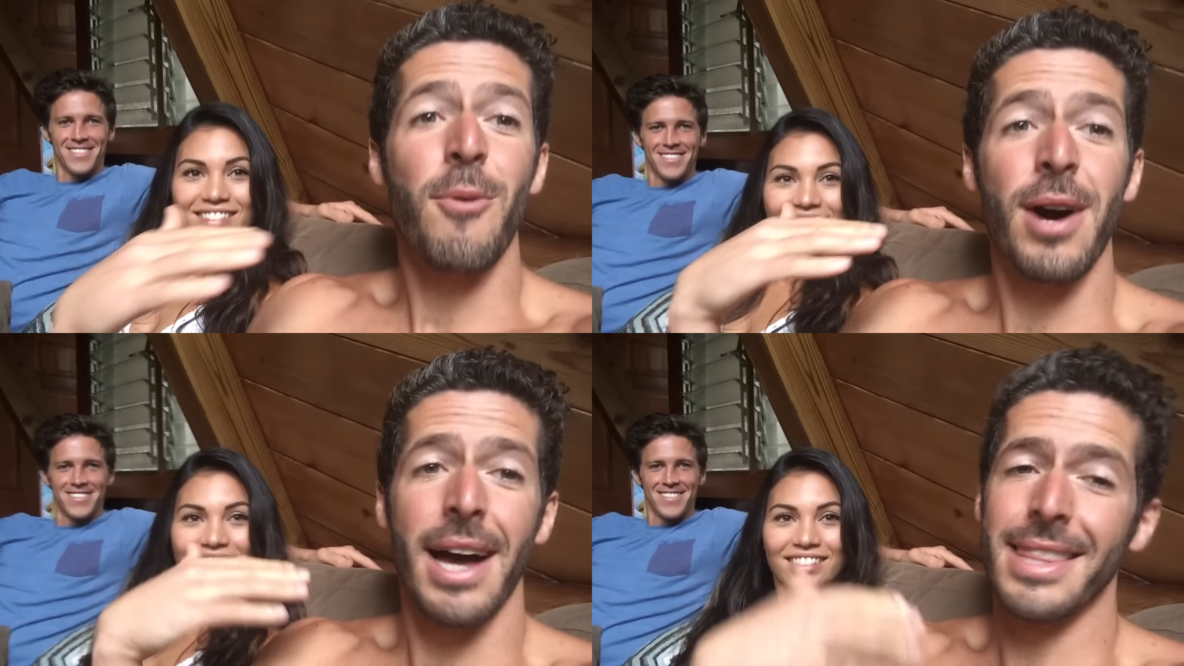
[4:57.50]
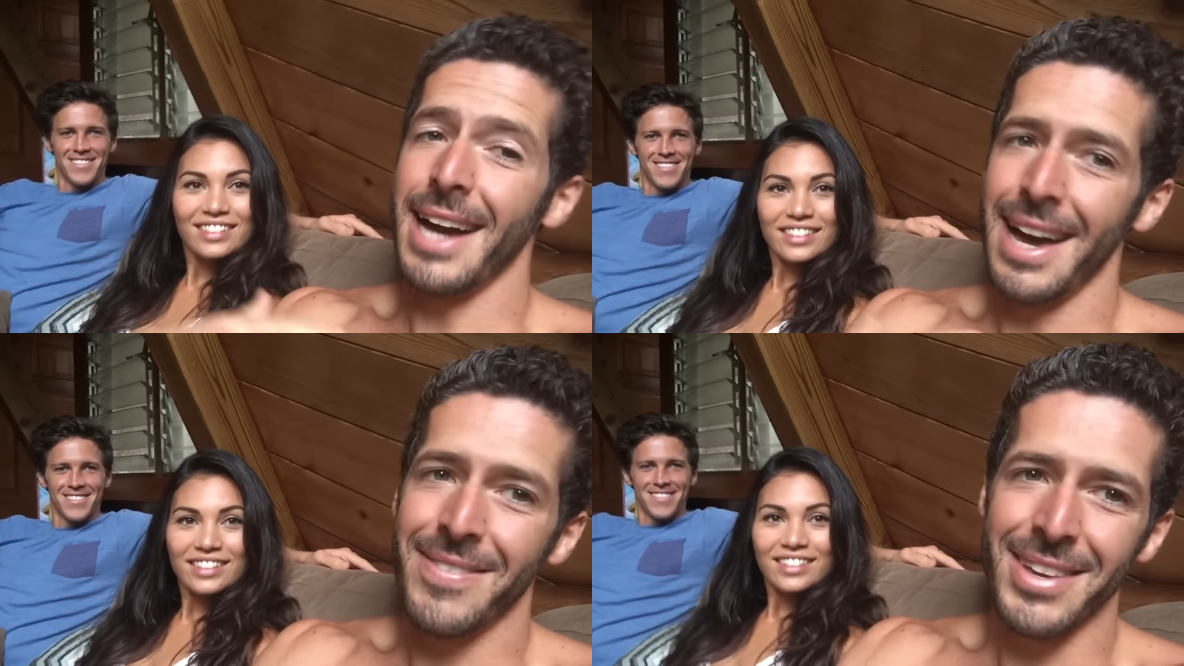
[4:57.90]
Speaker 1: want.
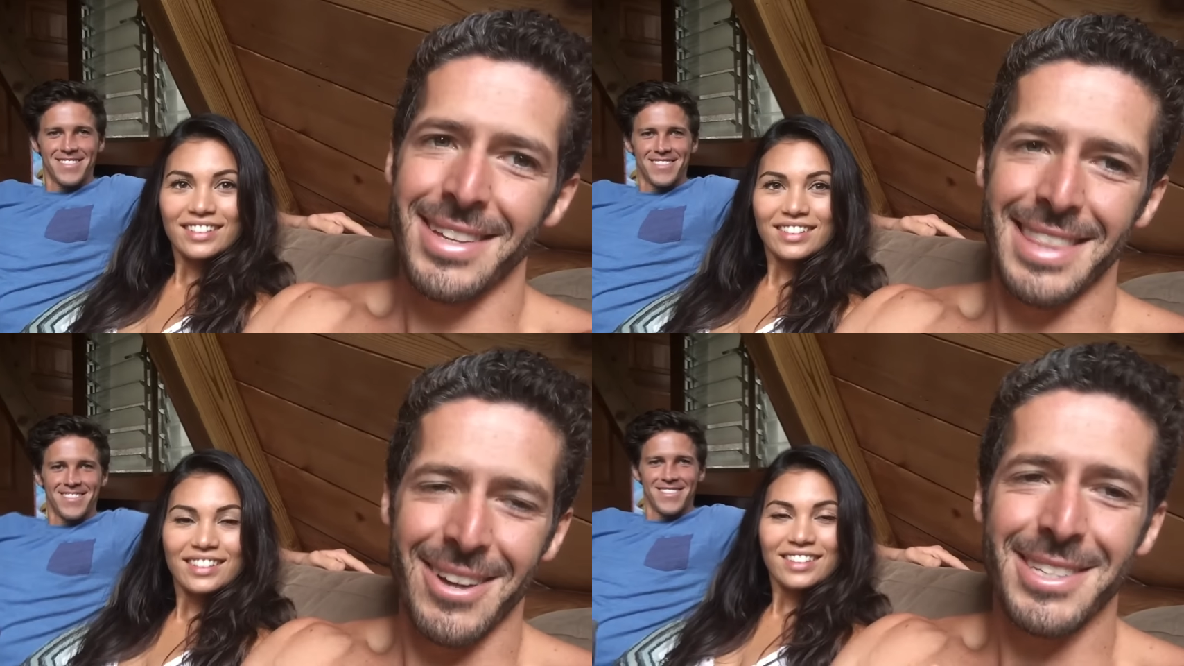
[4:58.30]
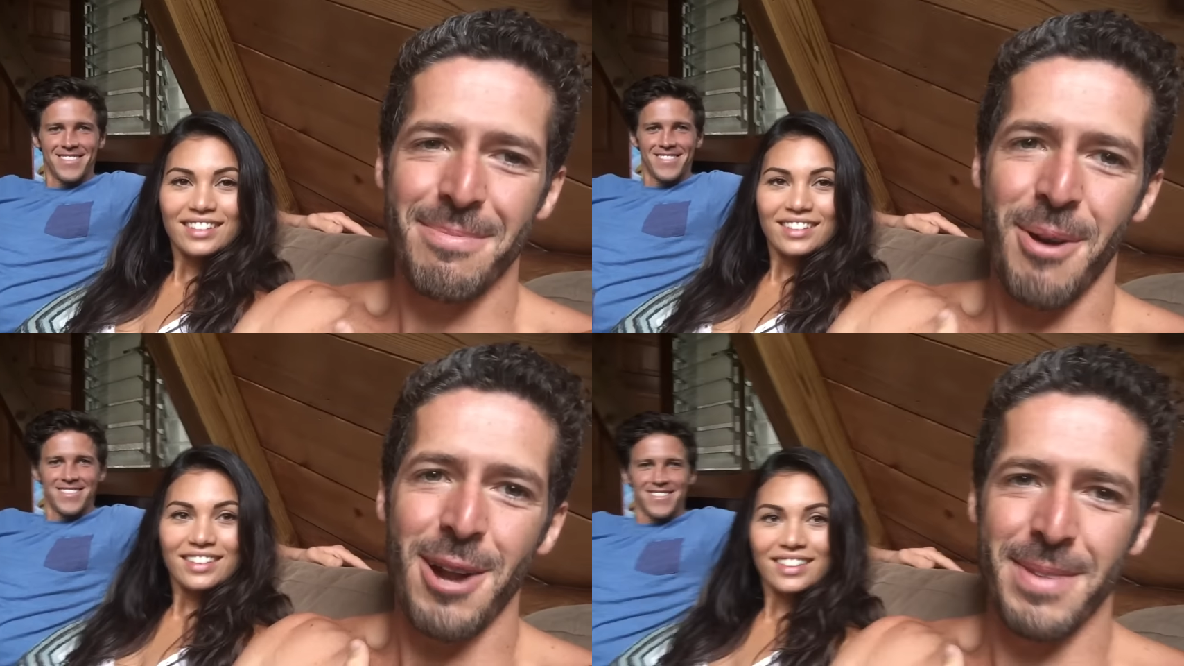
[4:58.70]
I feel there is a
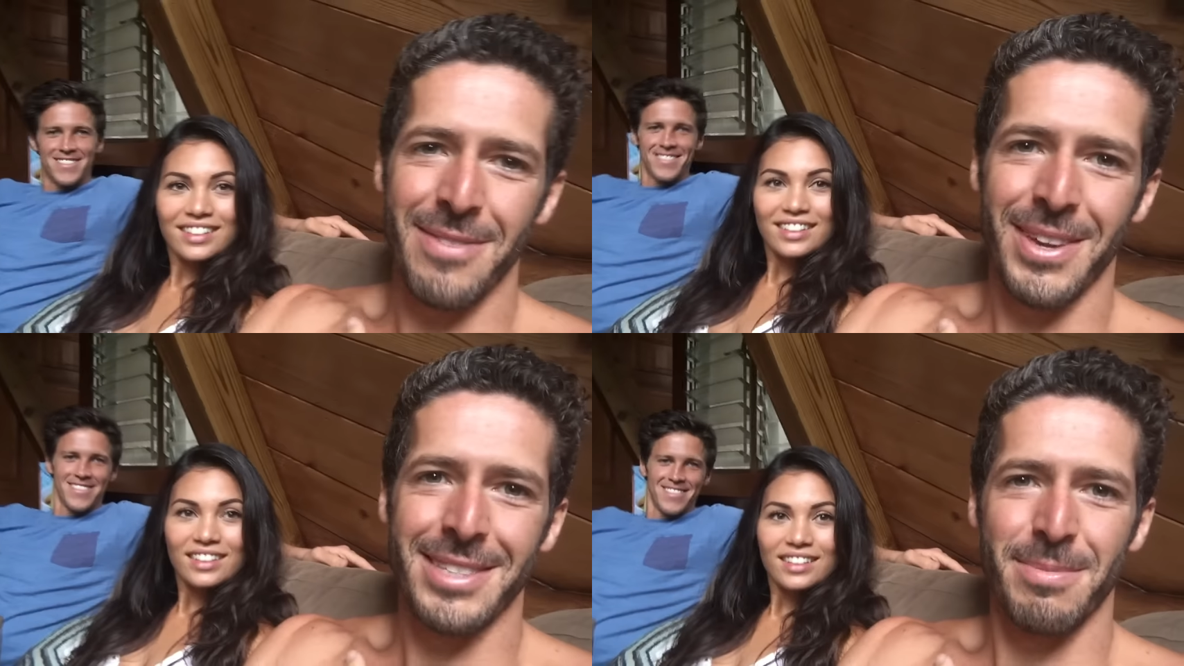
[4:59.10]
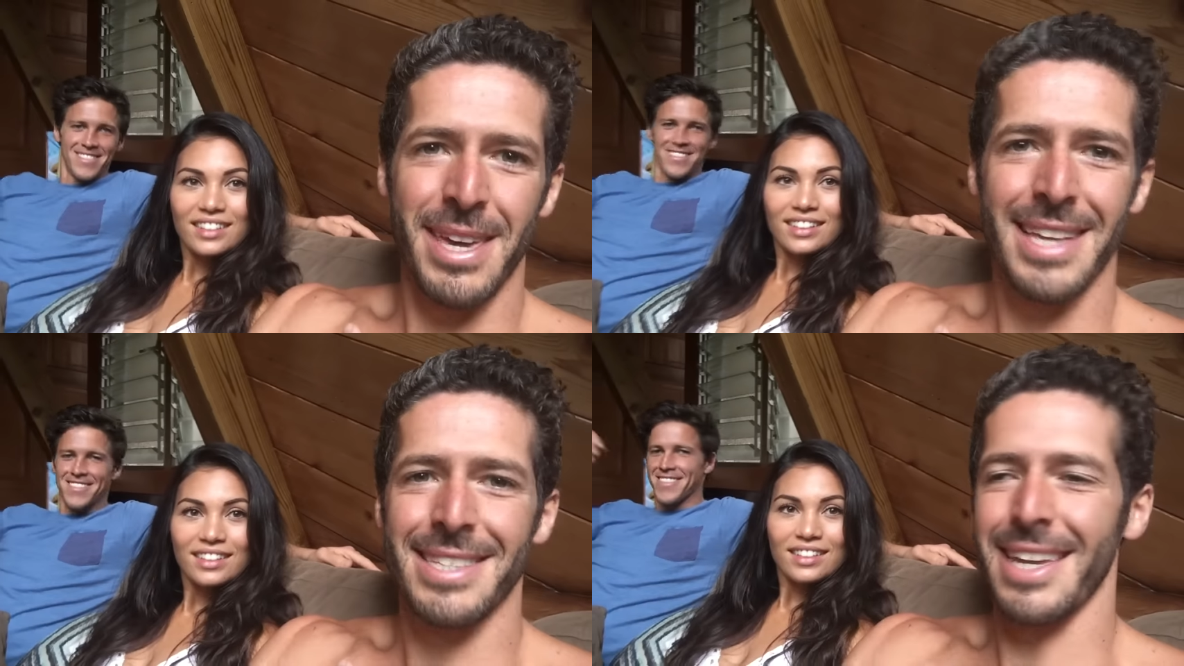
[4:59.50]
part of me that feels a
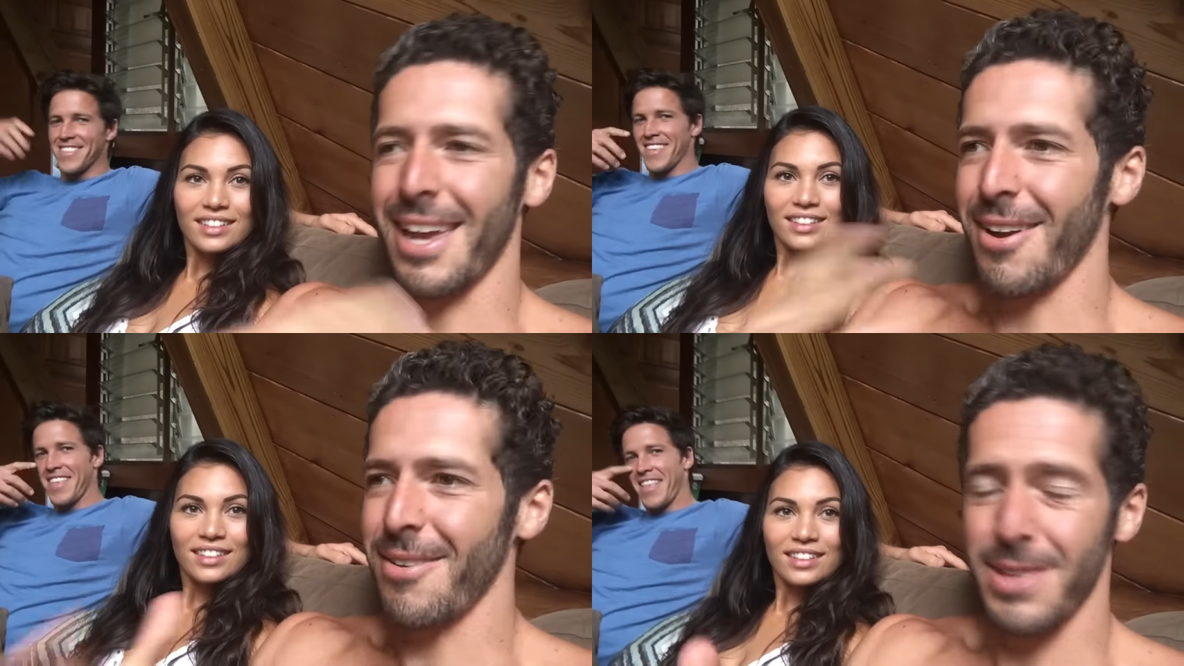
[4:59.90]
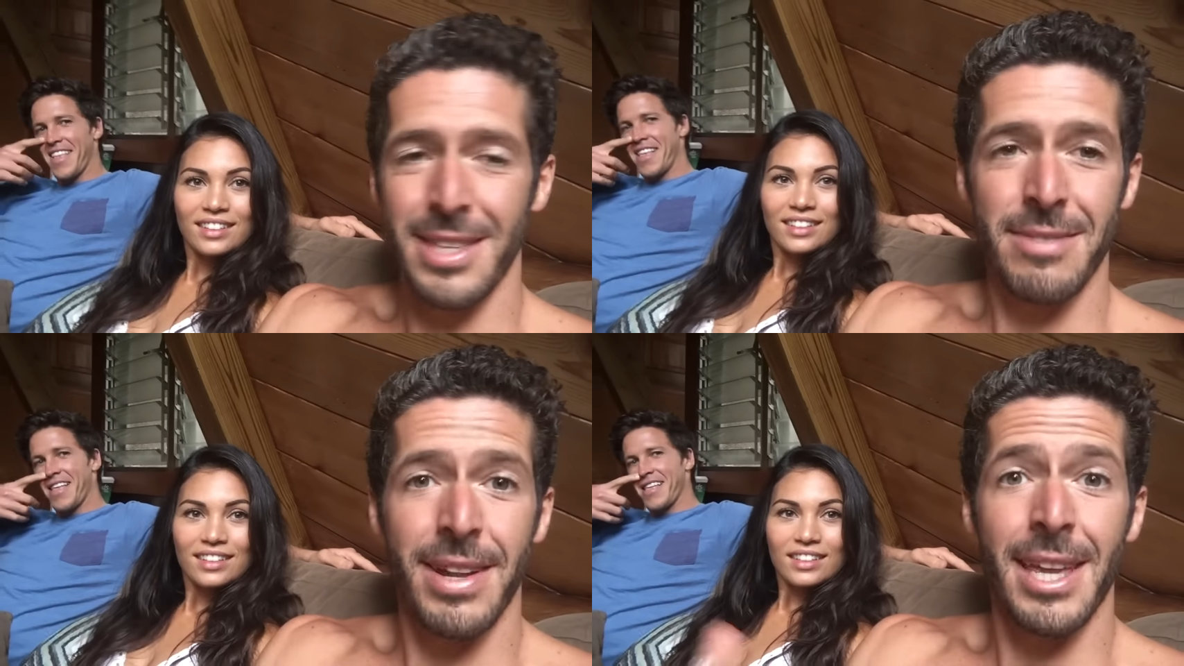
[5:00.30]
bit insecure with
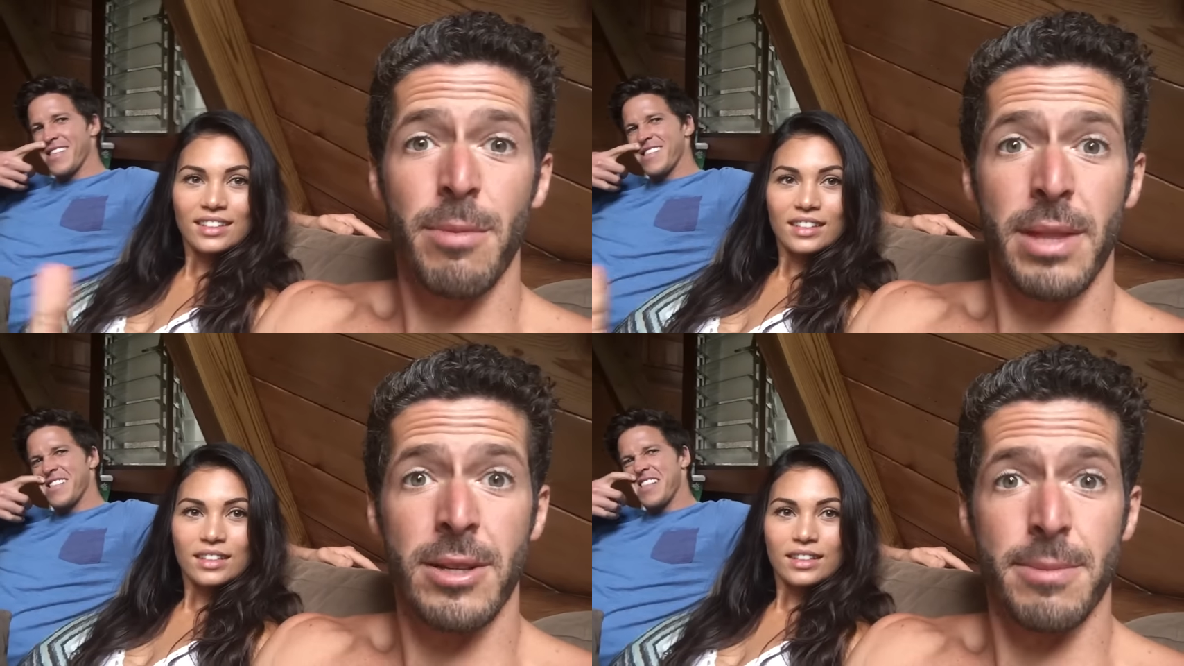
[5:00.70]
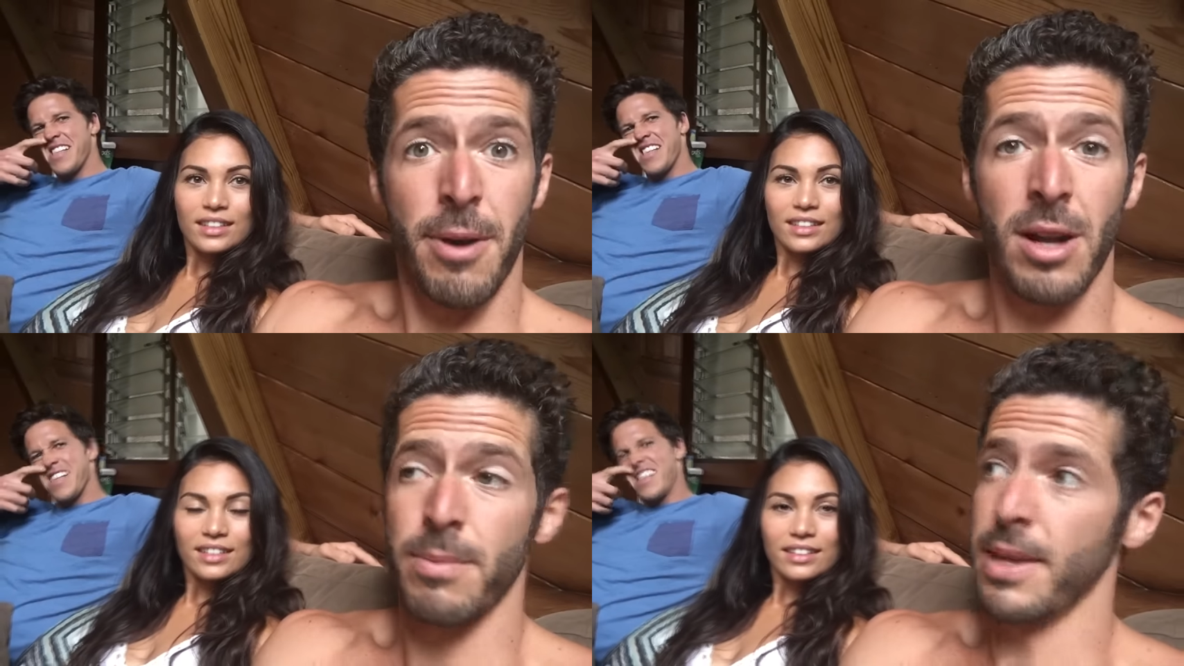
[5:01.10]
this video, but there's a
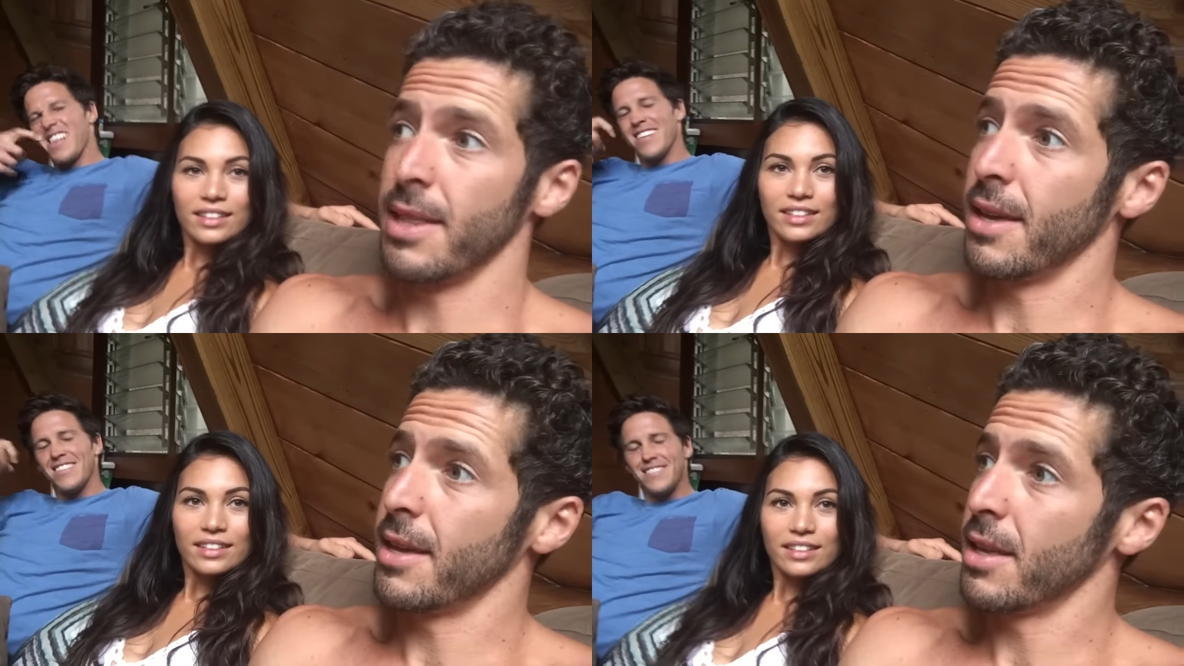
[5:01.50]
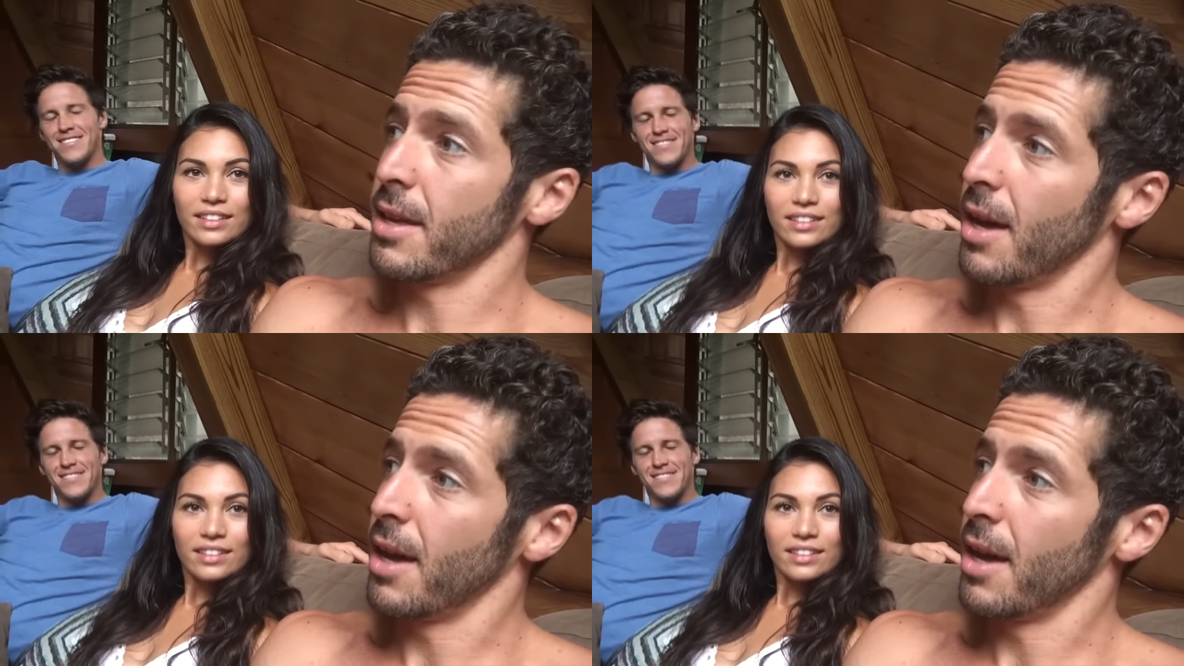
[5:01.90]
part of me that,